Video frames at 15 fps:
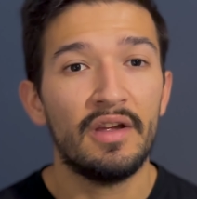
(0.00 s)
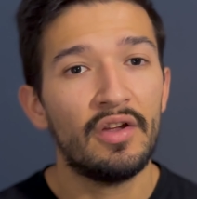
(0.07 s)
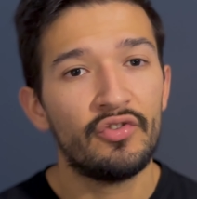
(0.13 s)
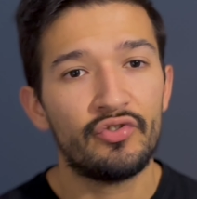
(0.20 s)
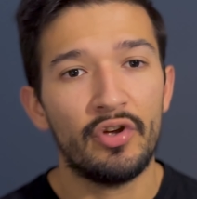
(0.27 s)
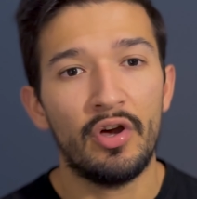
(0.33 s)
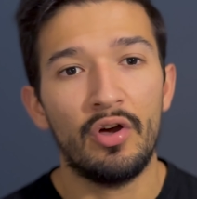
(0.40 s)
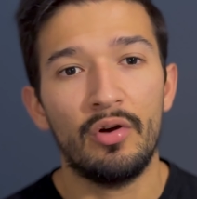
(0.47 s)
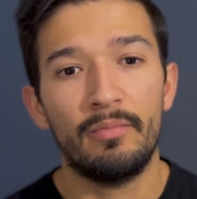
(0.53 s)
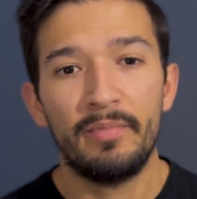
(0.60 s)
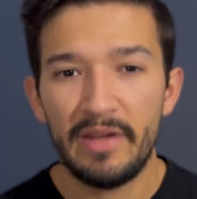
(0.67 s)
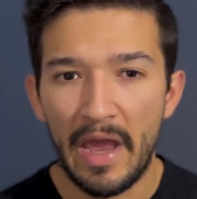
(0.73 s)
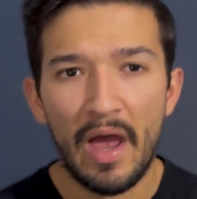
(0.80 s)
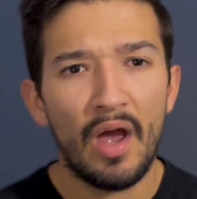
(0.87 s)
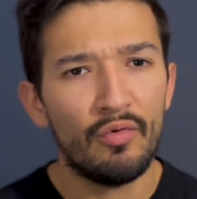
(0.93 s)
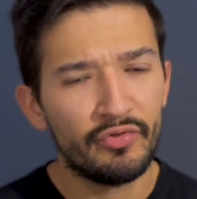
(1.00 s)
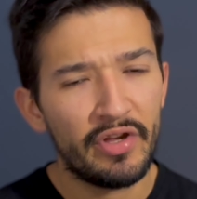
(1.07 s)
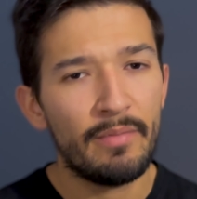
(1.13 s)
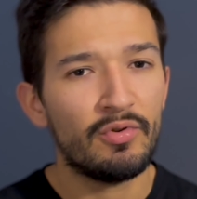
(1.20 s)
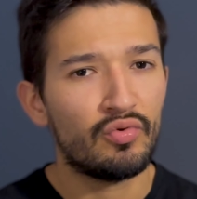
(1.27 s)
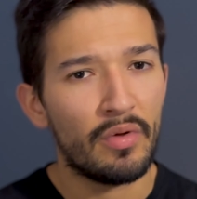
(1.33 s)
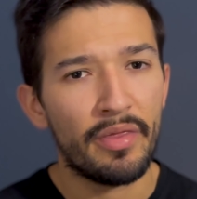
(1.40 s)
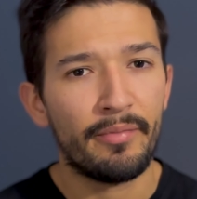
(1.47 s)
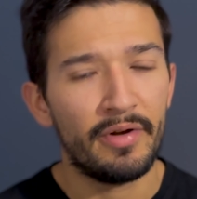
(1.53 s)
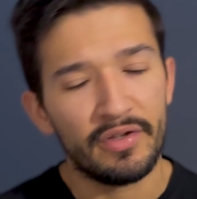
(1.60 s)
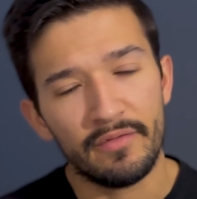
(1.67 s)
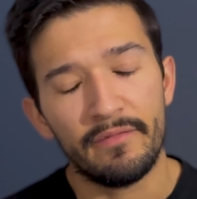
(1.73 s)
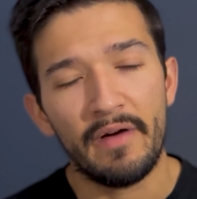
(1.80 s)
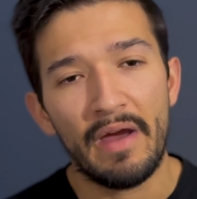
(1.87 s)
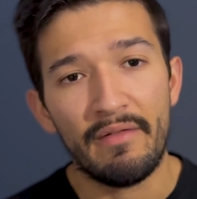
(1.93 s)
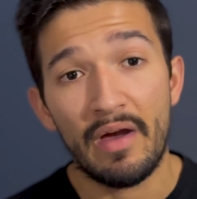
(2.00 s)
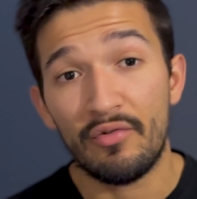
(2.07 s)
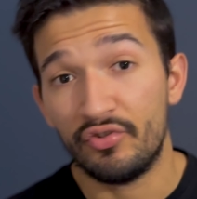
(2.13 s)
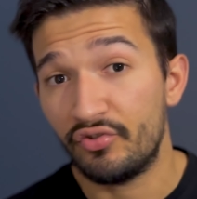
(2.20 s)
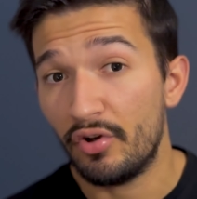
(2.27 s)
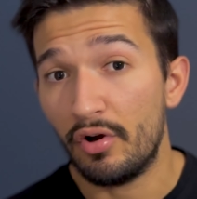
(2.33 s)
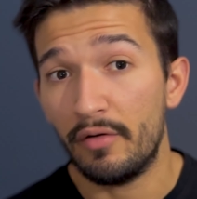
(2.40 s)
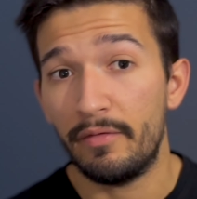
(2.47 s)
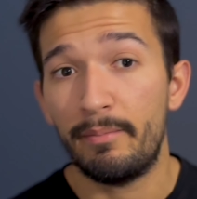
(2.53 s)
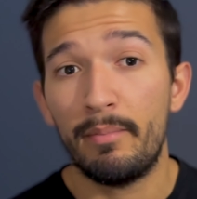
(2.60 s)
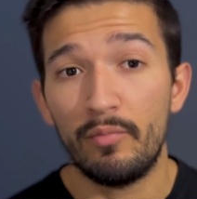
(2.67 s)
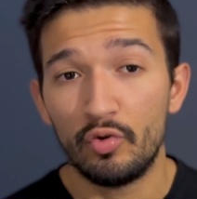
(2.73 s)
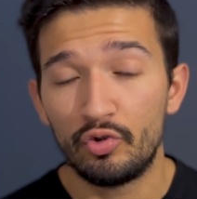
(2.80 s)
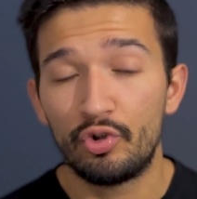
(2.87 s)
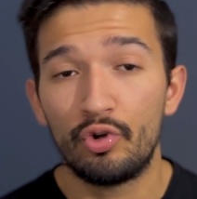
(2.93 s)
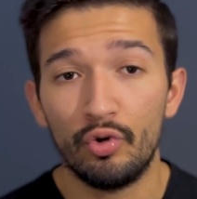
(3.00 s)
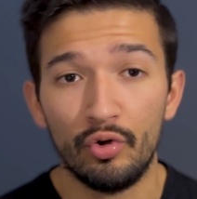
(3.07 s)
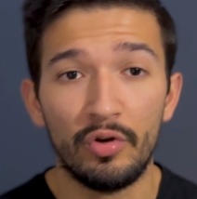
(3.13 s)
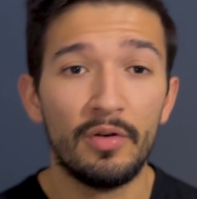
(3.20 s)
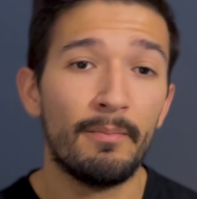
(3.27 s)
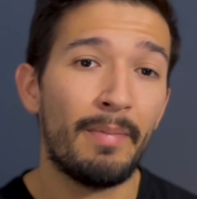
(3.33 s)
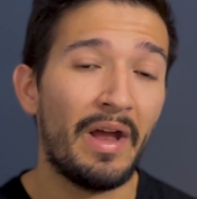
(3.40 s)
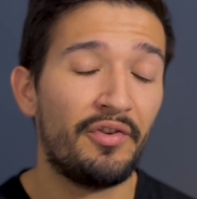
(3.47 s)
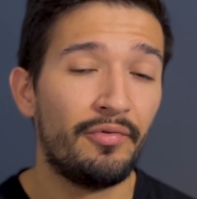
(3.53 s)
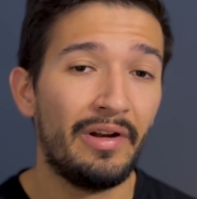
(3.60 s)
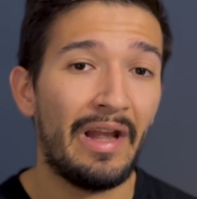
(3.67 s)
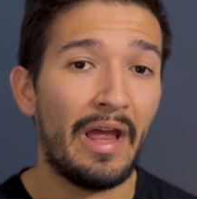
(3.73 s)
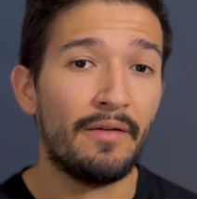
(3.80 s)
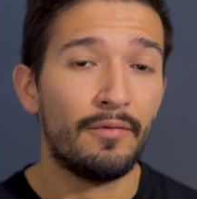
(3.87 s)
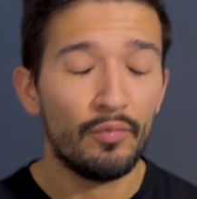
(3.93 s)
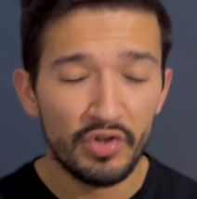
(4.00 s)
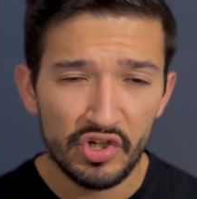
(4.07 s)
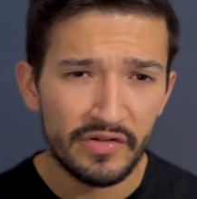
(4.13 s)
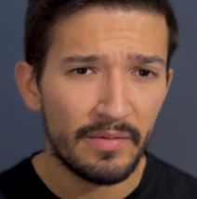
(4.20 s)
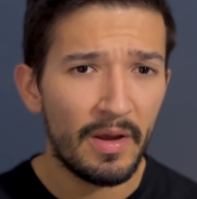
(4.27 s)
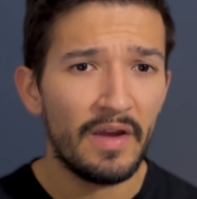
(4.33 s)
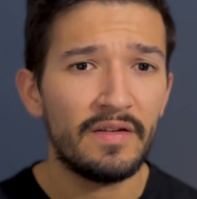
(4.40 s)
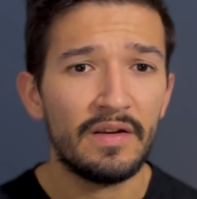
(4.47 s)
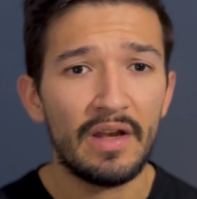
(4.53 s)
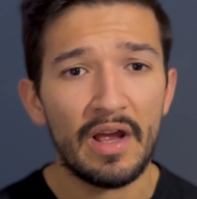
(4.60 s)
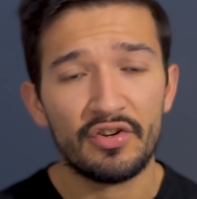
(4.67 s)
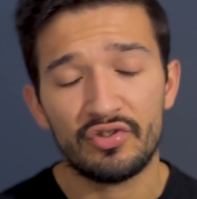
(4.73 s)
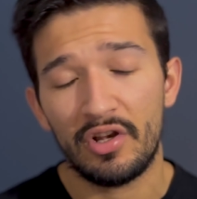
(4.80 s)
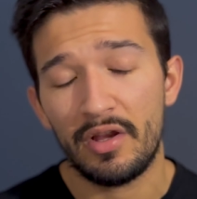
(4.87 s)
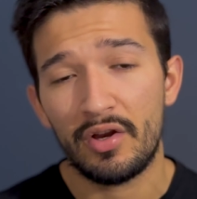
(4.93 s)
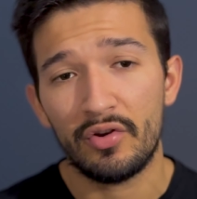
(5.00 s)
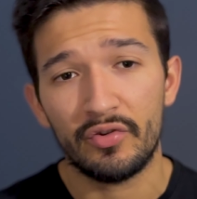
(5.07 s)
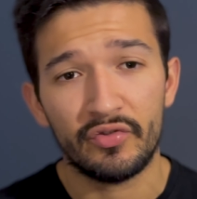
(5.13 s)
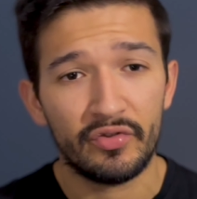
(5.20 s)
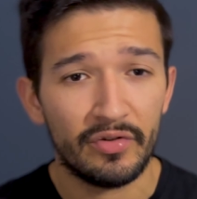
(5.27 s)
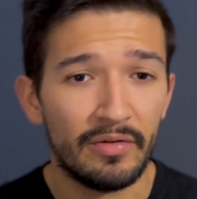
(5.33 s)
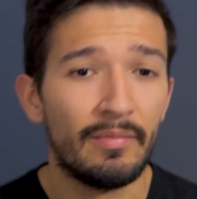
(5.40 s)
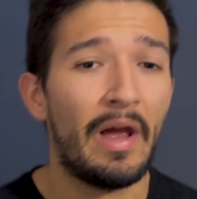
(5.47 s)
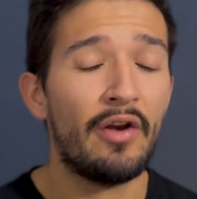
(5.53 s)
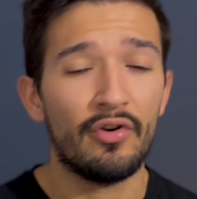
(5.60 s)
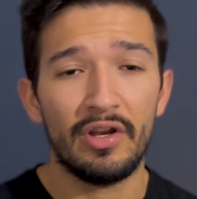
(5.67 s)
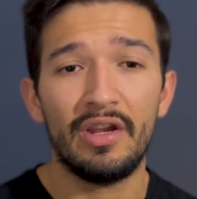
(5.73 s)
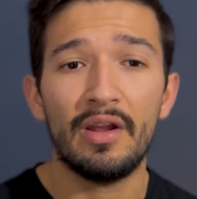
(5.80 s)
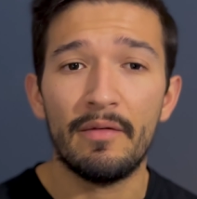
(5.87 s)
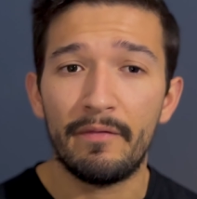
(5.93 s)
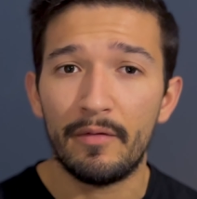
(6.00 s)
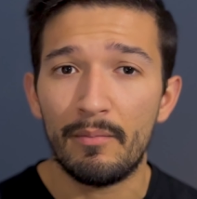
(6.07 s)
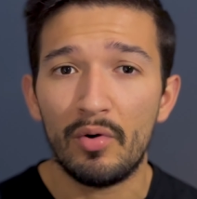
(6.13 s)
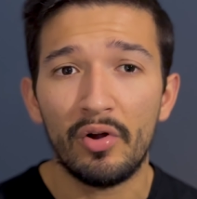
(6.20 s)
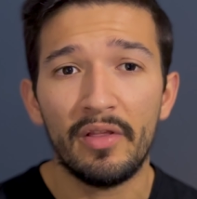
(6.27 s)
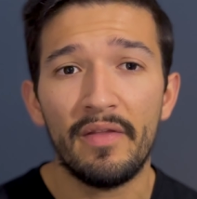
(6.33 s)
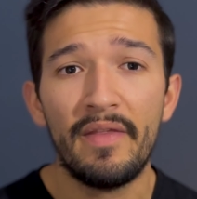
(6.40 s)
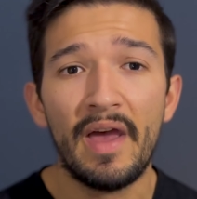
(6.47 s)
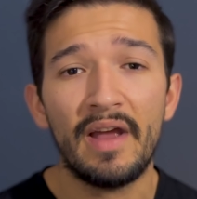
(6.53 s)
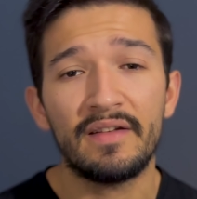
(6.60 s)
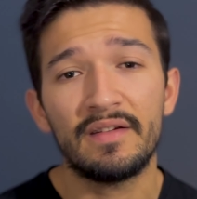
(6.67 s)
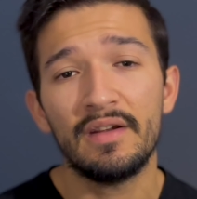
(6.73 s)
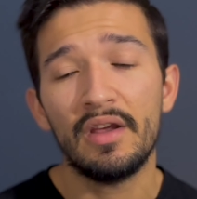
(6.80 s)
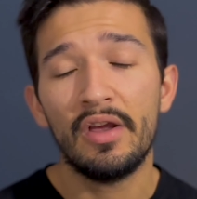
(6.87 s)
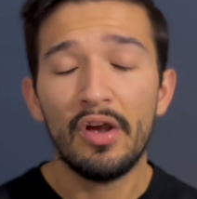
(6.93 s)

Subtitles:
So, but yeah, I would say between 3 to 5 hours of good battery life, which is amazing actually, because I don't need it for more than that.